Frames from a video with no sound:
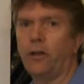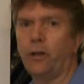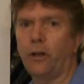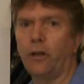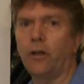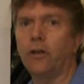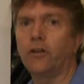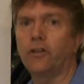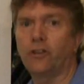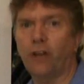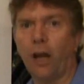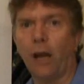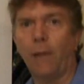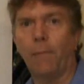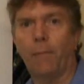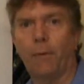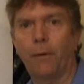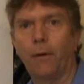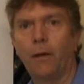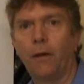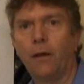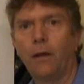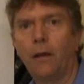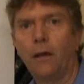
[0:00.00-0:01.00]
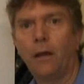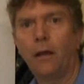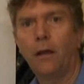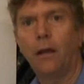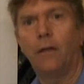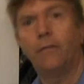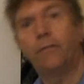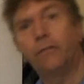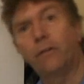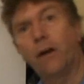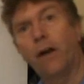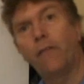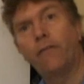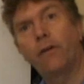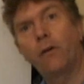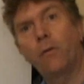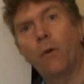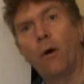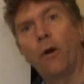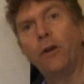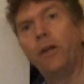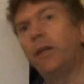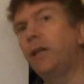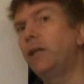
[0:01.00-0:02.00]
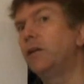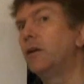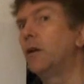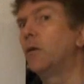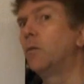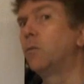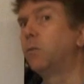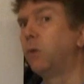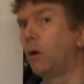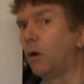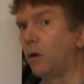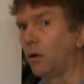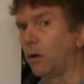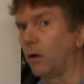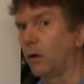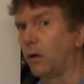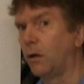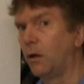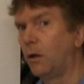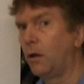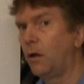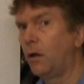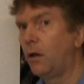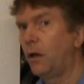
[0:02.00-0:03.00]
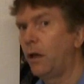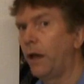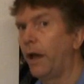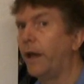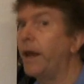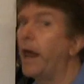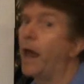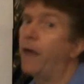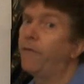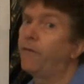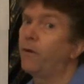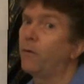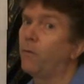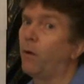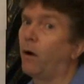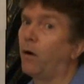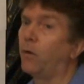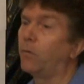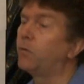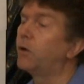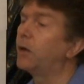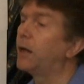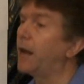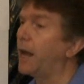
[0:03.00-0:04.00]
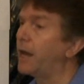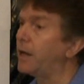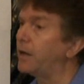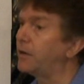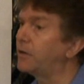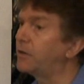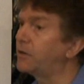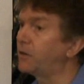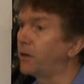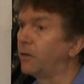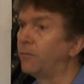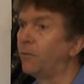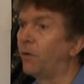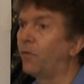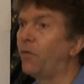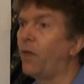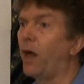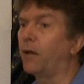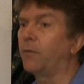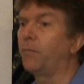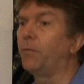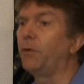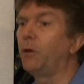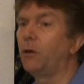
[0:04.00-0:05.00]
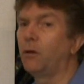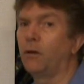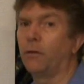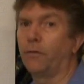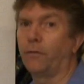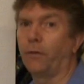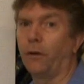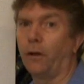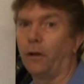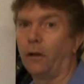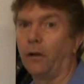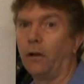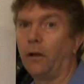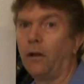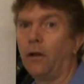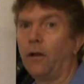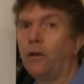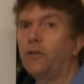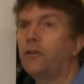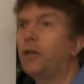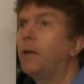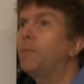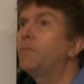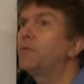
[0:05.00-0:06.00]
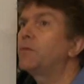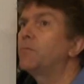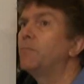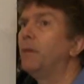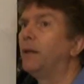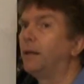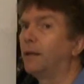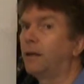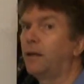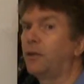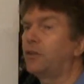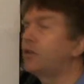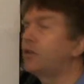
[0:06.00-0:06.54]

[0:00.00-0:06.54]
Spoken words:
her sheep, for everyone needed wool, and everyone would like some of that beautiful sheep's milk